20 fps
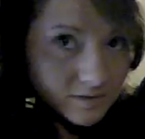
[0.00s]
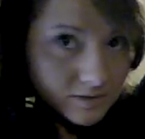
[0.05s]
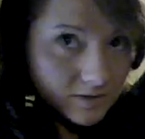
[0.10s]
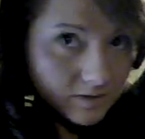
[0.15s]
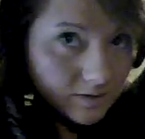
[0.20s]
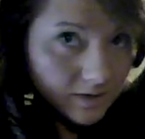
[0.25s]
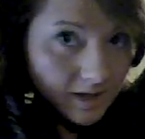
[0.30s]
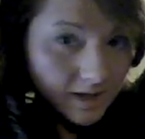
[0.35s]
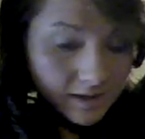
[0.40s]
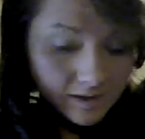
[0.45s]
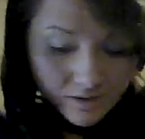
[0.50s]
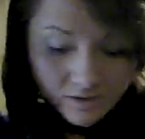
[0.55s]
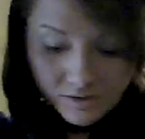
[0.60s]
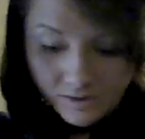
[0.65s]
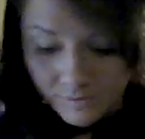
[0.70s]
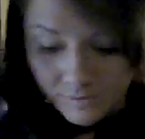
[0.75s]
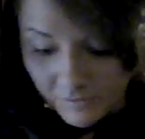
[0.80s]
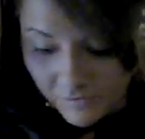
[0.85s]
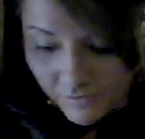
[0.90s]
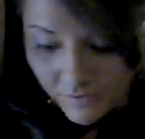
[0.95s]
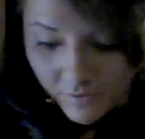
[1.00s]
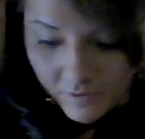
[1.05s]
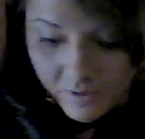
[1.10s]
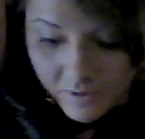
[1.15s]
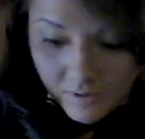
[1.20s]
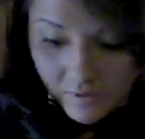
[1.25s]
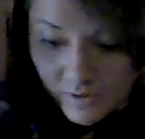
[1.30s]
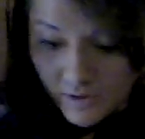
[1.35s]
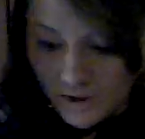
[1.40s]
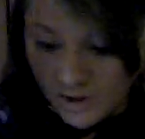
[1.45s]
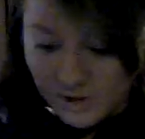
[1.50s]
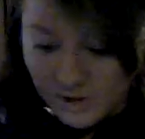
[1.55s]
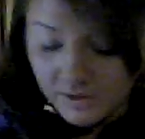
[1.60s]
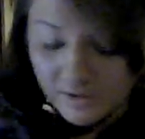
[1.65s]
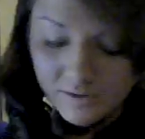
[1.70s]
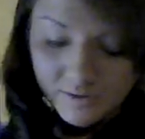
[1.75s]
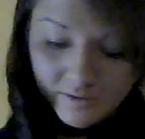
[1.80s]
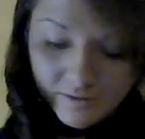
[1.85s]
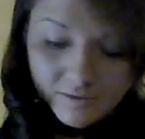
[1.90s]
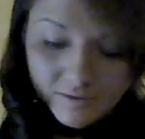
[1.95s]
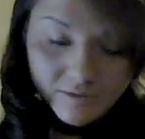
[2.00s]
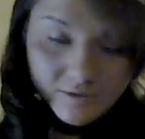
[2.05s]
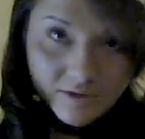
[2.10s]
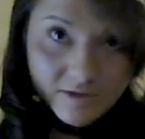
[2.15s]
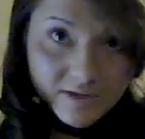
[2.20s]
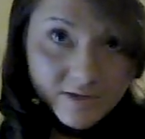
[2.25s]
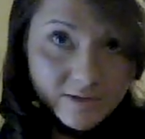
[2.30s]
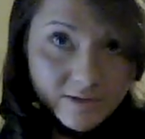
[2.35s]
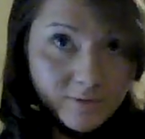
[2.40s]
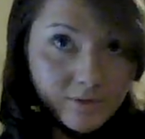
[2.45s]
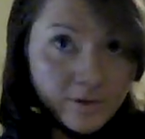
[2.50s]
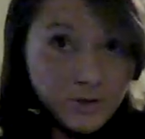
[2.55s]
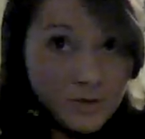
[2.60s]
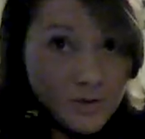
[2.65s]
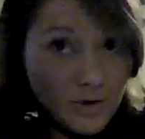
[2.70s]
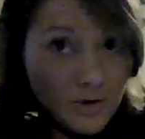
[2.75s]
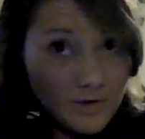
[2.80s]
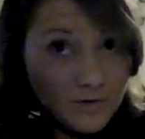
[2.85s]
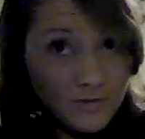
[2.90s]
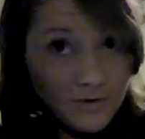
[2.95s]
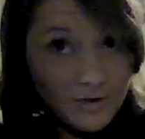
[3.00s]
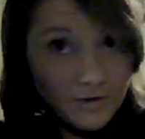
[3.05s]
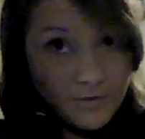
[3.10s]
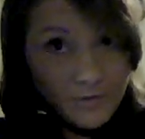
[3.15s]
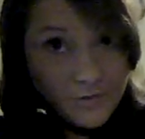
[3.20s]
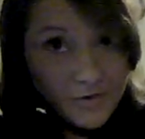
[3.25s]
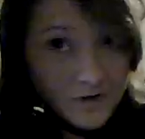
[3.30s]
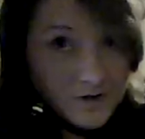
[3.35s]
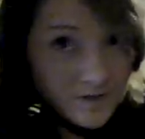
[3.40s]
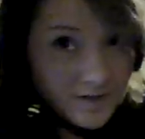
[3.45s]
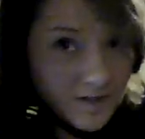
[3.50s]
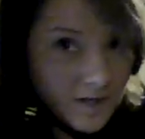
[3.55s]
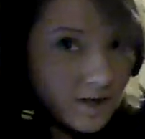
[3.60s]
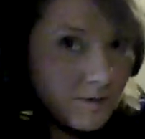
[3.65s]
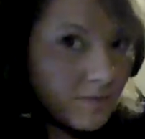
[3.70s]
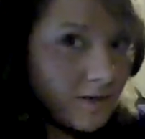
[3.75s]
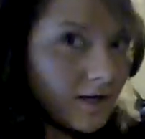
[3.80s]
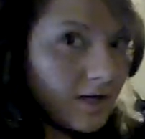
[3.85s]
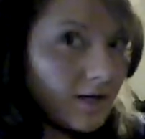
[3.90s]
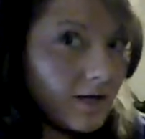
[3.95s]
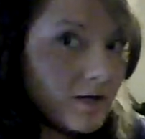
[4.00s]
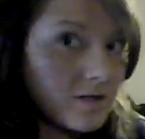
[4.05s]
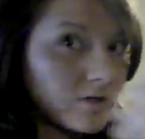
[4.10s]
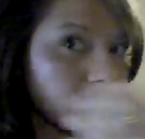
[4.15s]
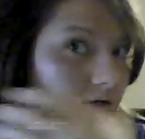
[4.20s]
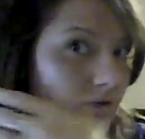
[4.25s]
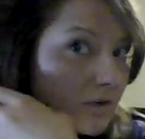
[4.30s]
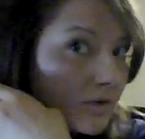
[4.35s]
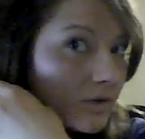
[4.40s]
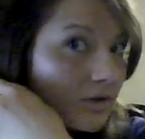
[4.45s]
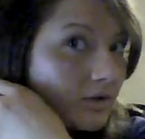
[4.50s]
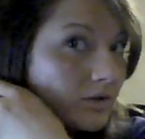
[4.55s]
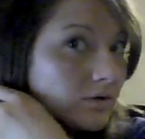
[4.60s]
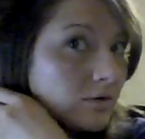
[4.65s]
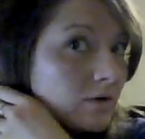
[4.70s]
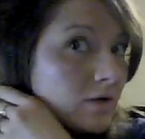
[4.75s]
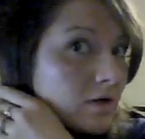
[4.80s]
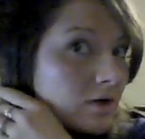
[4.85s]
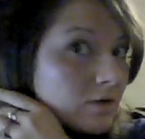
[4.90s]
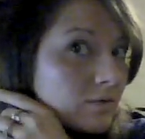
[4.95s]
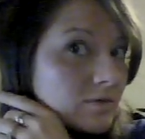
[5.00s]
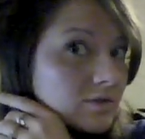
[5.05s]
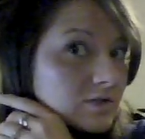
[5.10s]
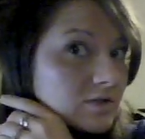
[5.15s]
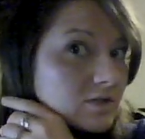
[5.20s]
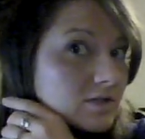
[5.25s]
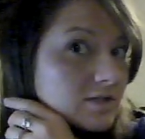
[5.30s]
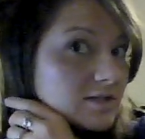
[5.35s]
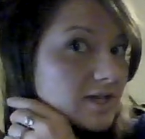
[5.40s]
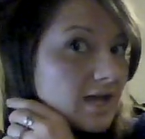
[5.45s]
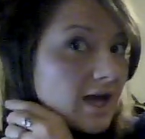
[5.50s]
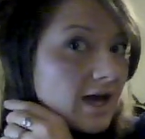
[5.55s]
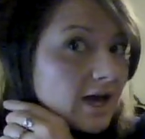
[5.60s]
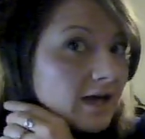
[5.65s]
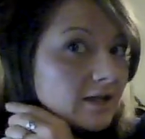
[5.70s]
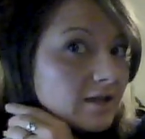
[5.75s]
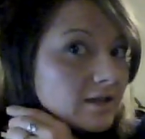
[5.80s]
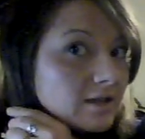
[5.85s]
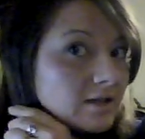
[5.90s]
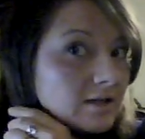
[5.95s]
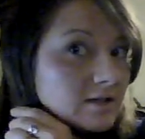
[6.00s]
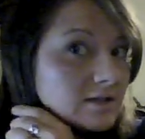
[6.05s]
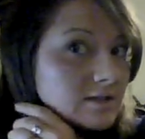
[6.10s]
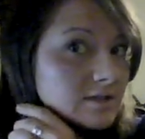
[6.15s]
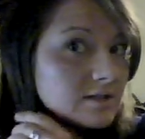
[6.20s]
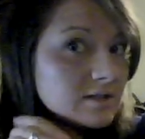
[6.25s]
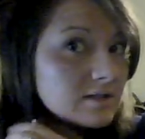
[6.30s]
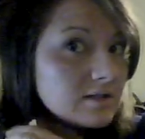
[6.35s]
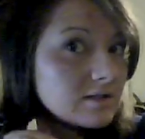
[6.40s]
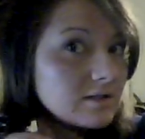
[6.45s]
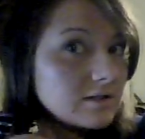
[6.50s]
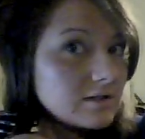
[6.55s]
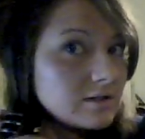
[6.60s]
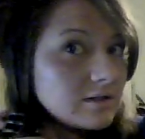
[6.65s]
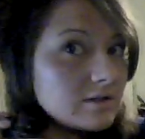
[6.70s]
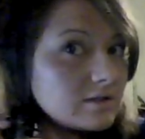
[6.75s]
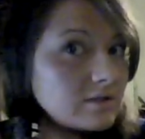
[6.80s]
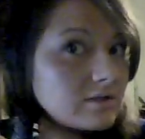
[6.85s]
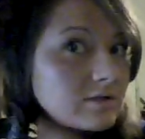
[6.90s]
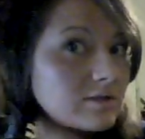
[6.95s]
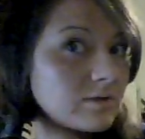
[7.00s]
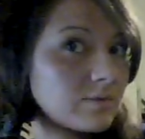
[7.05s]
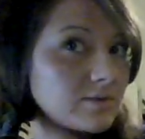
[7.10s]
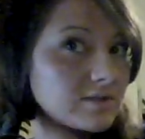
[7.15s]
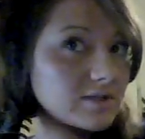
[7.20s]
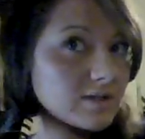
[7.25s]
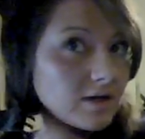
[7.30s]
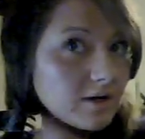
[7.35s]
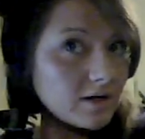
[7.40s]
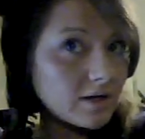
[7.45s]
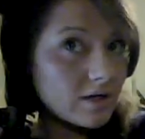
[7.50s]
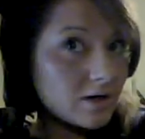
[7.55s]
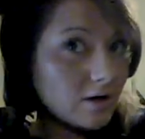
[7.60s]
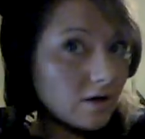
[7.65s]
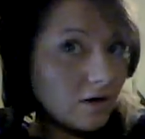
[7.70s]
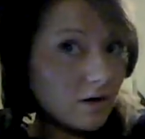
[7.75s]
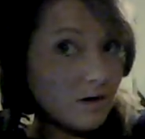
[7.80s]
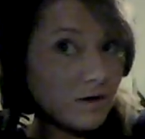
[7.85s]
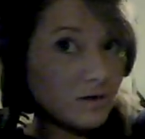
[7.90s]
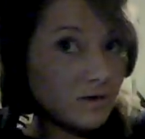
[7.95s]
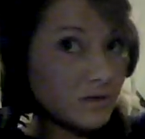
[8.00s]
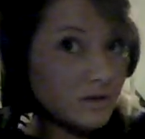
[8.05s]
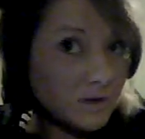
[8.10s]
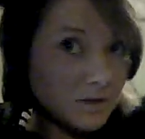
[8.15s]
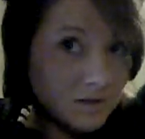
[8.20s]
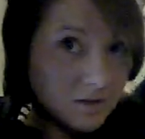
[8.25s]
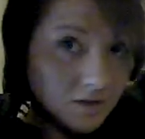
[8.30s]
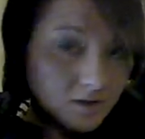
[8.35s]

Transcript: So actually, before we do that, this is what you could have done the first time that I didn't show you, was to just add this to what's already curled,